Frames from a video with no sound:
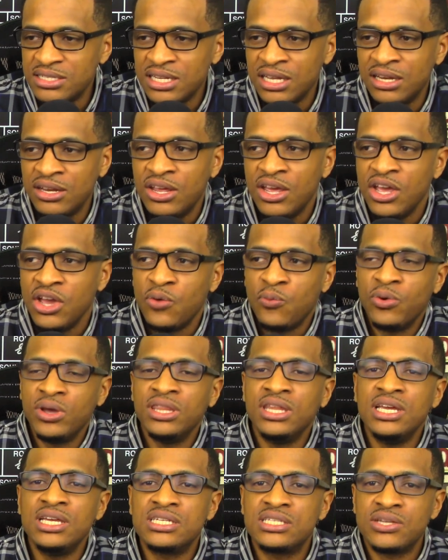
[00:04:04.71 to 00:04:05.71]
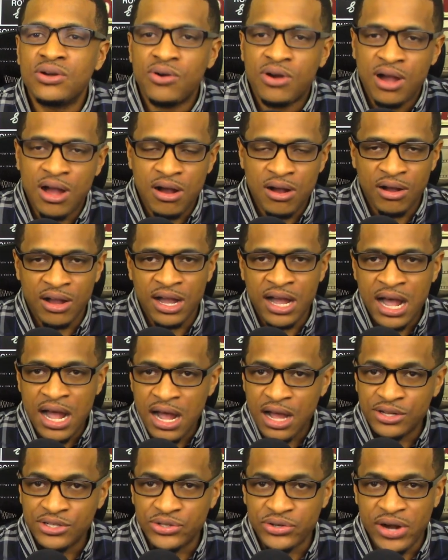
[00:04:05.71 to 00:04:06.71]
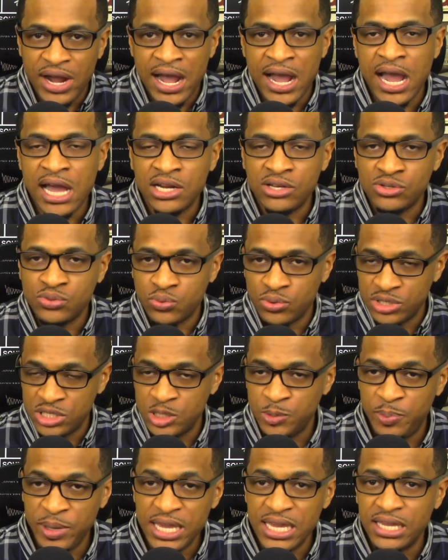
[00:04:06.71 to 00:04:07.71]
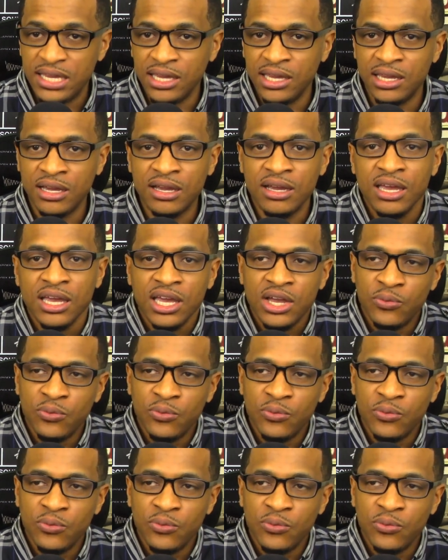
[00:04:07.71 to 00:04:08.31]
And when these so-called gods or idols were speaking,